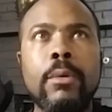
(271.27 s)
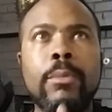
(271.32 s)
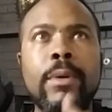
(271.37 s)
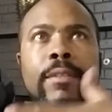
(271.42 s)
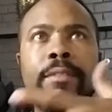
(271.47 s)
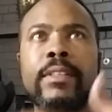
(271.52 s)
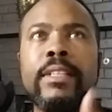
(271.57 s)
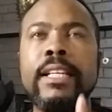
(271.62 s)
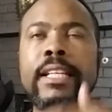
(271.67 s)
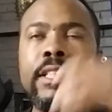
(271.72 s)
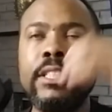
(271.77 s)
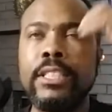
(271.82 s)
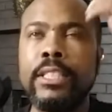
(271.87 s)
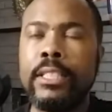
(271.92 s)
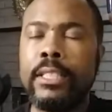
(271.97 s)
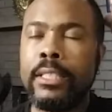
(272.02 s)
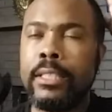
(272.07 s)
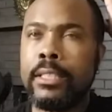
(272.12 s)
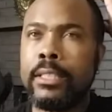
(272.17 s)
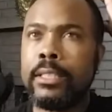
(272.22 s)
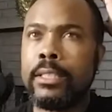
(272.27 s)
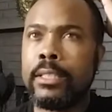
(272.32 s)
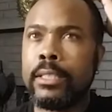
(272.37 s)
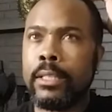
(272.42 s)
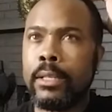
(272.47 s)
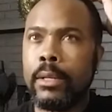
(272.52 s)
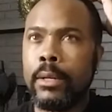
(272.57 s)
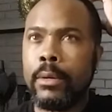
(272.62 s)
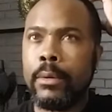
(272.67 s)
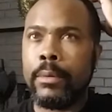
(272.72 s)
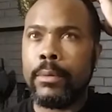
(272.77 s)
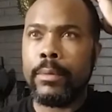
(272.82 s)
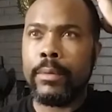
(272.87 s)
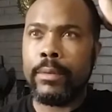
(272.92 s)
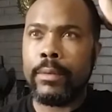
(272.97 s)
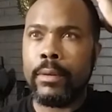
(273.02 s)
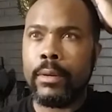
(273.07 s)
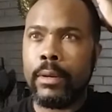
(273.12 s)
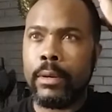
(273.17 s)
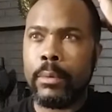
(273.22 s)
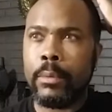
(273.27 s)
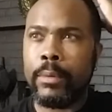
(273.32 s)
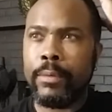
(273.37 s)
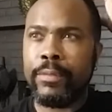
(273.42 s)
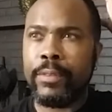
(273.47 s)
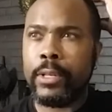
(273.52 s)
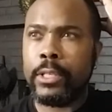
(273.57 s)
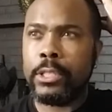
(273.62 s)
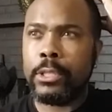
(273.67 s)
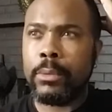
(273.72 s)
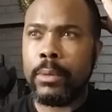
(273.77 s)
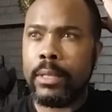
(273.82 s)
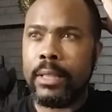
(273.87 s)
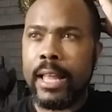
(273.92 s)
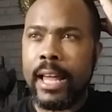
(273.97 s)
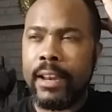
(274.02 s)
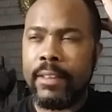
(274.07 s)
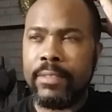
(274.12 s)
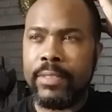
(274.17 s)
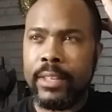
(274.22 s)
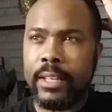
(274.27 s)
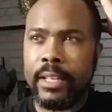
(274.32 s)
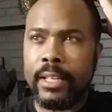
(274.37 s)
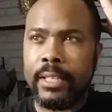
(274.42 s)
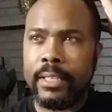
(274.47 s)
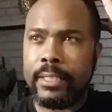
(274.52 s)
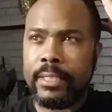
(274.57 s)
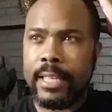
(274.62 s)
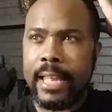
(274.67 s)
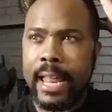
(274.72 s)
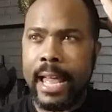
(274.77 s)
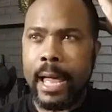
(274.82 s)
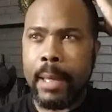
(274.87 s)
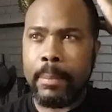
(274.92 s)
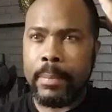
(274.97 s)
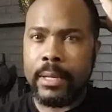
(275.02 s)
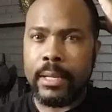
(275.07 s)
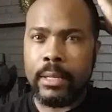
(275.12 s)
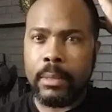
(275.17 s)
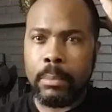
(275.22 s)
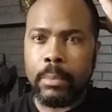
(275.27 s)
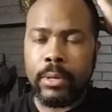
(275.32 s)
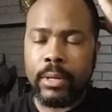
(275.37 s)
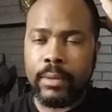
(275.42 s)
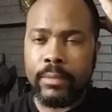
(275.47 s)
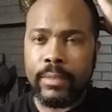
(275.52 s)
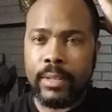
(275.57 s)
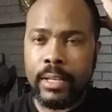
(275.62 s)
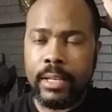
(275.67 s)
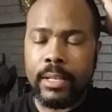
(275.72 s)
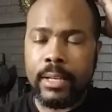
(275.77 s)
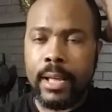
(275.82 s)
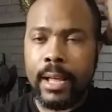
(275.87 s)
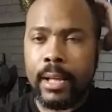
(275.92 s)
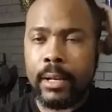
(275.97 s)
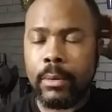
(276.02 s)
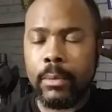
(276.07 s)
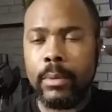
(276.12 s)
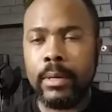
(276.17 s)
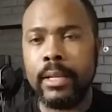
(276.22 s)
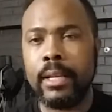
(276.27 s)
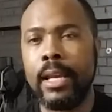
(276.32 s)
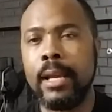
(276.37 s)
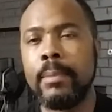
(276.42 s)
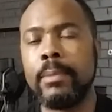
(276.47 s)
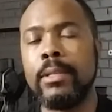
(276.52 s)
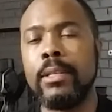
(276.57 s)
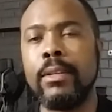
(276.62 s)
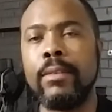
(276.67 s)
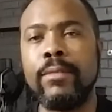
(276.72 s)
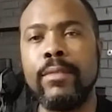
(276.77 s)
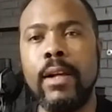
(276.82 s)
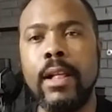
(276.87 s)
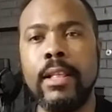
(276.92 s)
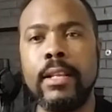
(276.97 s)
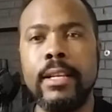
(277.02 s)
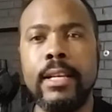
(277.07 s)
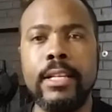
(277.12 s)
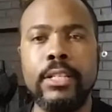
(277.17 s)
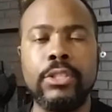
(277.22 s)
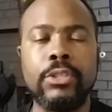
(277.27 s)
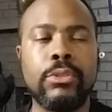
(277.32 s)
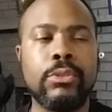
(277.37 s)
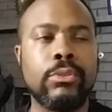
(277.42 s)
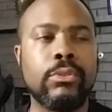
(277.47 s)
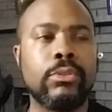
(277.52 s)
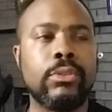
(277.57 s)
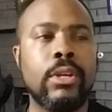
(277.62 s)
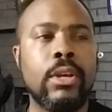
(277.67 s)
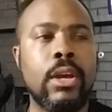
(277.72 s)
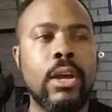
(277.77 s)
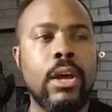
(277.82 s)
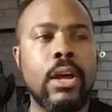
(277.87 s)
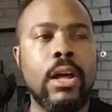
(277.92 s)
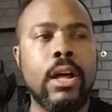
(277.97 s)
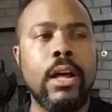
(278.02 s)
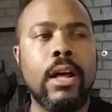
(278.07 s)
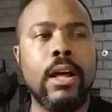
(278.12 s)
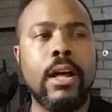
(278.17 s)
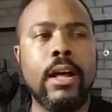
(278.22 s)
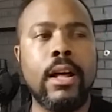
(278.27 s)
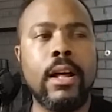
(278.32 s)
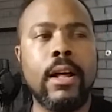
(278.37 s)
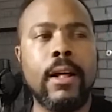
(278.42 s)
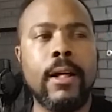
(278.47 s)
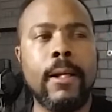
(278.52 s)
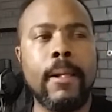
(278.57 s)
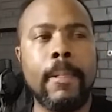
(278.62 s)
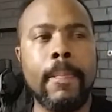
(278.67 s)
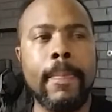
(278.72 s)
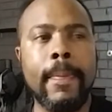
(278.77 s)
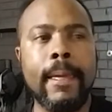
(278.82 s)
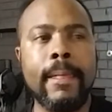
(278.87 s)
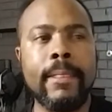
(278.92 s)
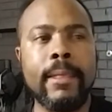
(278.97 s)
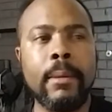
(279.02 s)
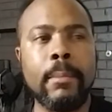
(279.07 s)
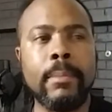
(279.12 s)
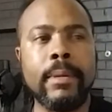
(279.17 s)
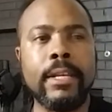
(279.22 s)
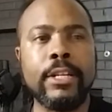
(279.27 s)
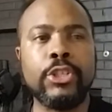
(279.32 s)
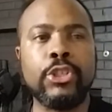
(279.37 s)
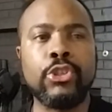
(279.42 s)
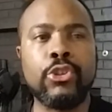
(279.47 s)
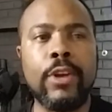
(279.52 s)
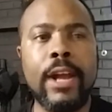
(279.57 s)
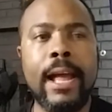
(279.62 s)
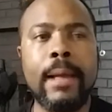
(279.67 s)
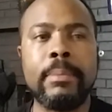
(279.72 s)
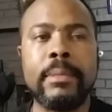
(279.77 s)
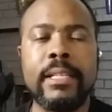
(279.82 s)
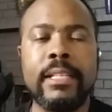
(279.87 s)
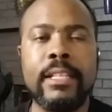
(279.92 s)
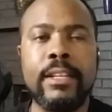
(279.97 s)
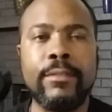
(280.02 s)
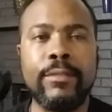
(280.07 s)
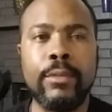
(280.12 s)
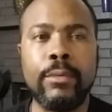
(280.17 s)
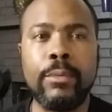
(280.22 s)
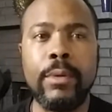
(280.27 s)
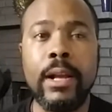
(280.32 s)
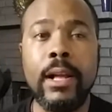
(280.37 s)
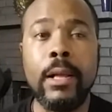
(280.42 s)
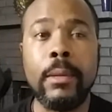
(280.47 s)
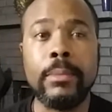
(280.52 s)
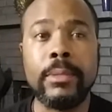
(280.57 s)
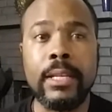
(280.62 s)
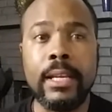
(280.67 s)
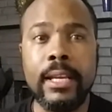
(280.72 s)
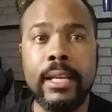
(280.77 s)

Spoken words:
Revelations refers to a lot of things that happened in the book of Enoch when it came to the fallen angels and them being trapped in different realms.